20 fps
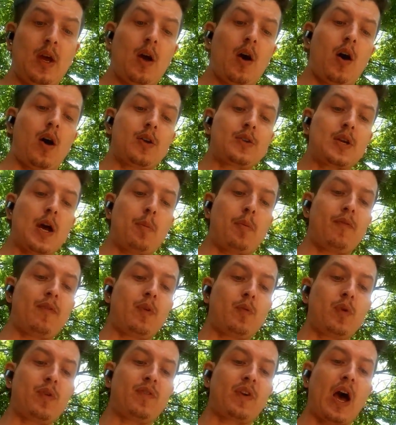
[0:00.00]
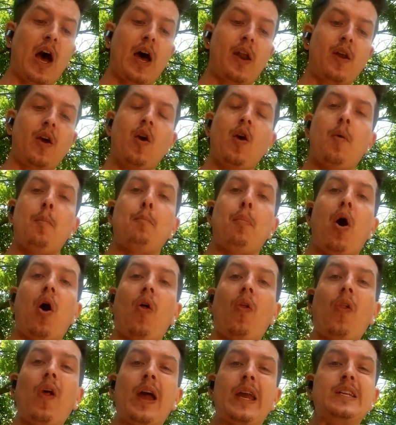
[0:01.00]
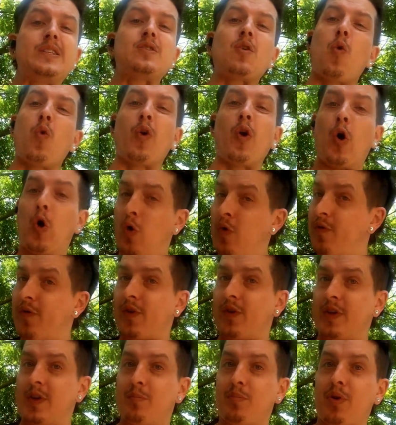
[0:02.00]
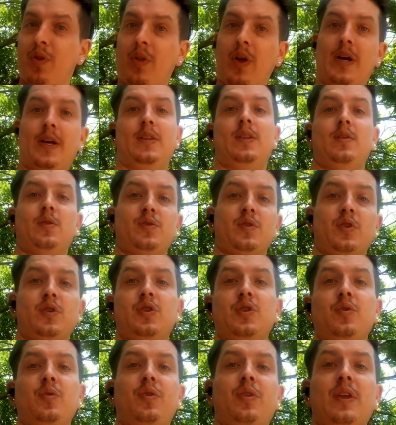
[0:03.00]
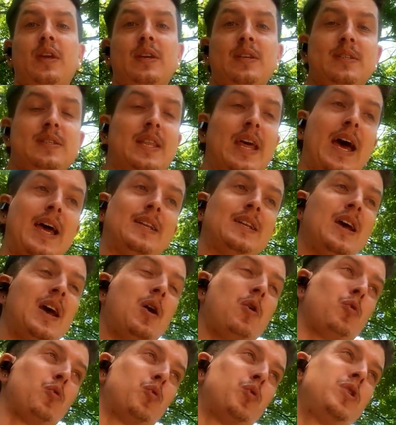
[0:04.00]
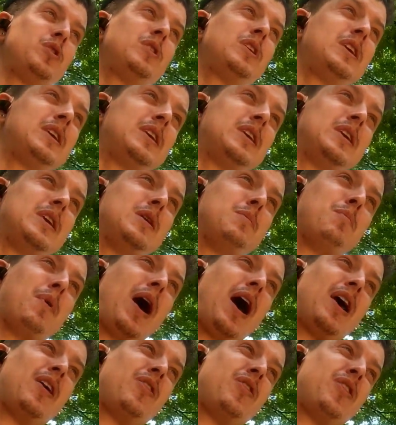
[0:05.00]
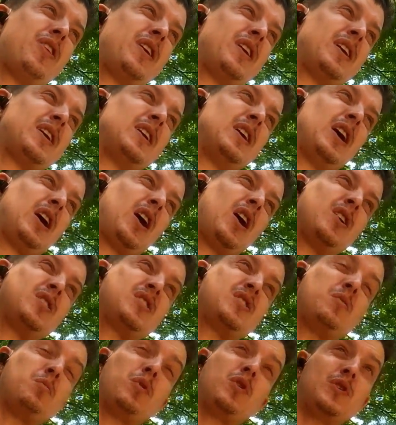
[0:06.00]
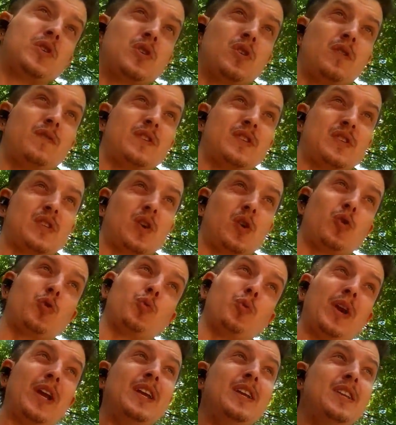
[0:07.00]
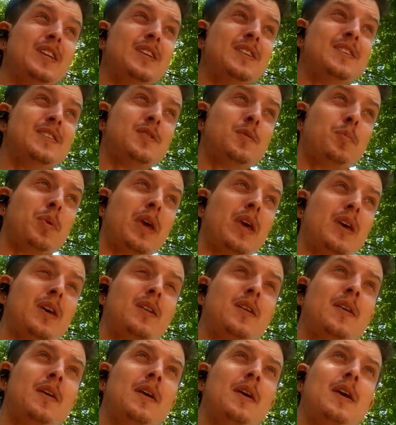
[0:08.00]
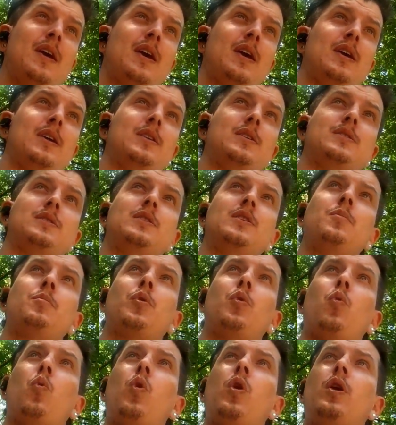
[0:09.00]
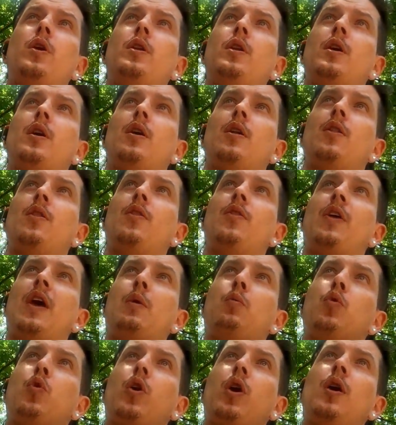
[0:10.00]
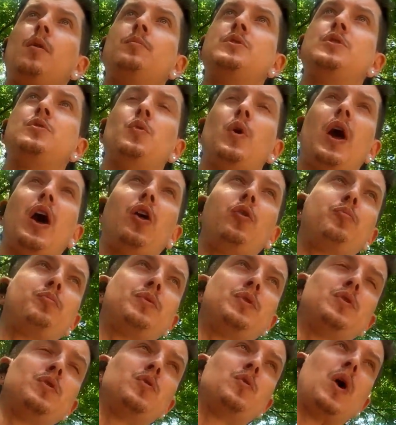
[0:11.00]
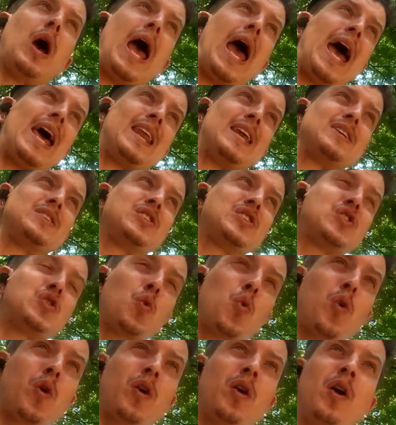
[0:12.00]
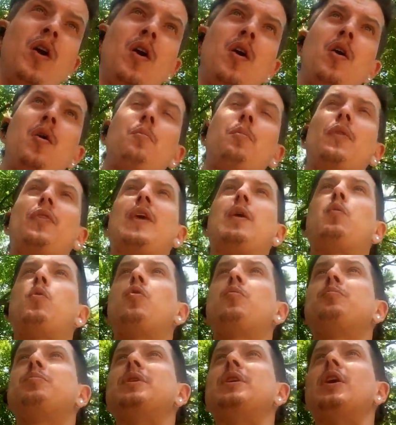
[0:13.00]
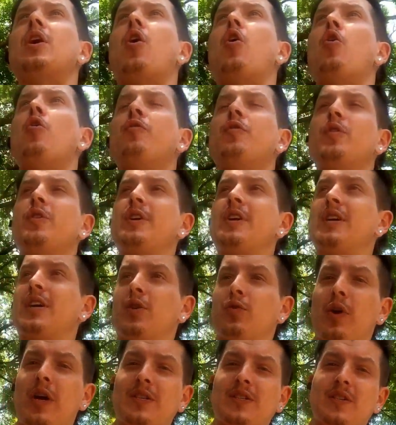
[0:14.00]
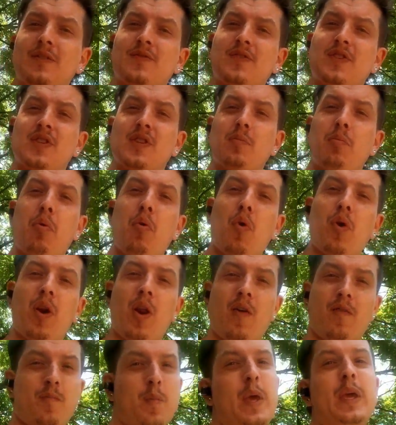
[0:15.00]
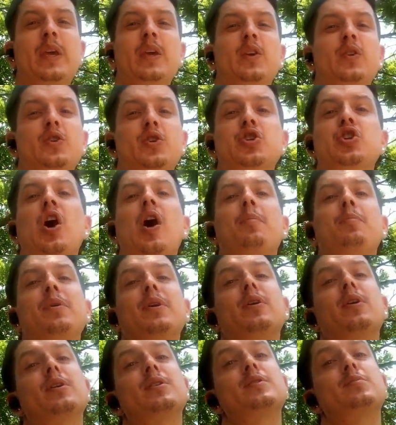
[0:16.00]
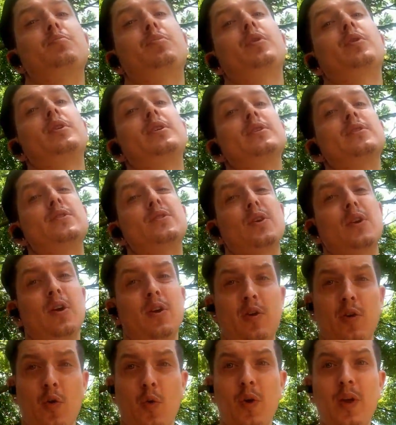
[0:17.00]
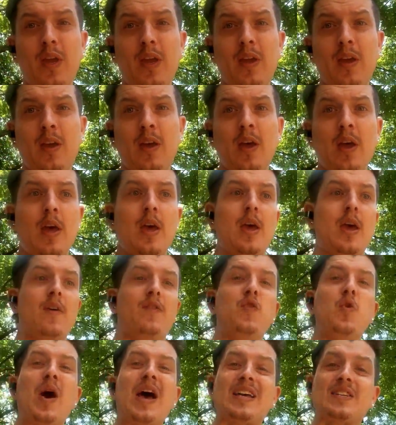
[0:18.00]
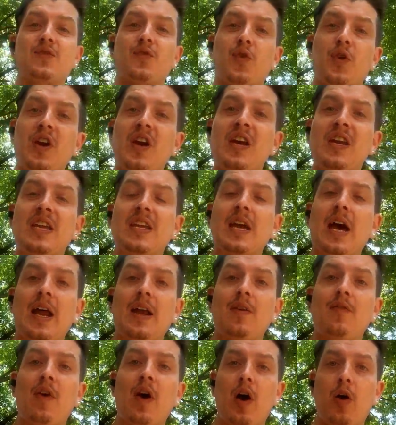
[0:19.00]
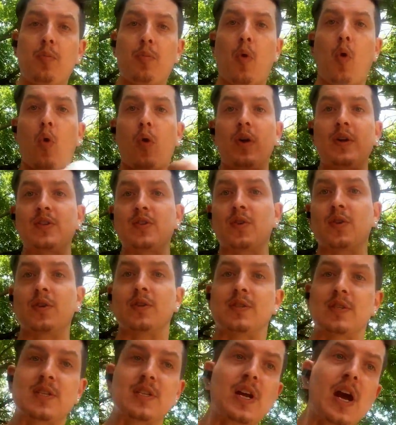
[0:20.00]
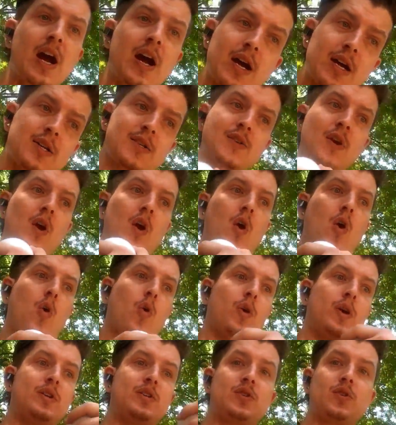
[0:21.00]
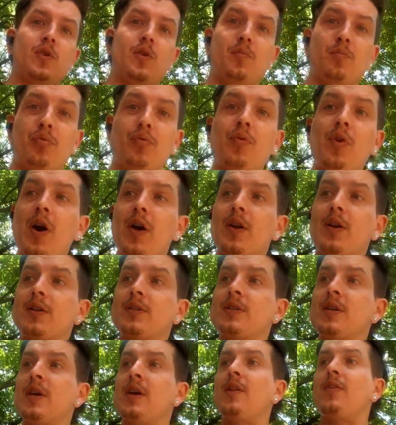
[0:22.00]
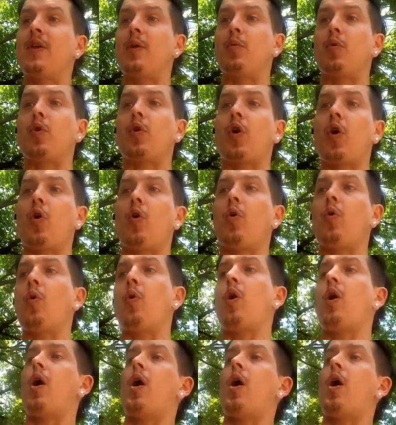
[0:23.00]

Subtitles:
On top of it, we've got polite or overly polite. Those are 2 things that really keep, I think, customer service great in Japan. Is number one, they will come to help you at a store, but they won't be overly aggressive to the point of making your shopping experience annoying. If you ask for any kind of help or a certain size or a certain product, they will go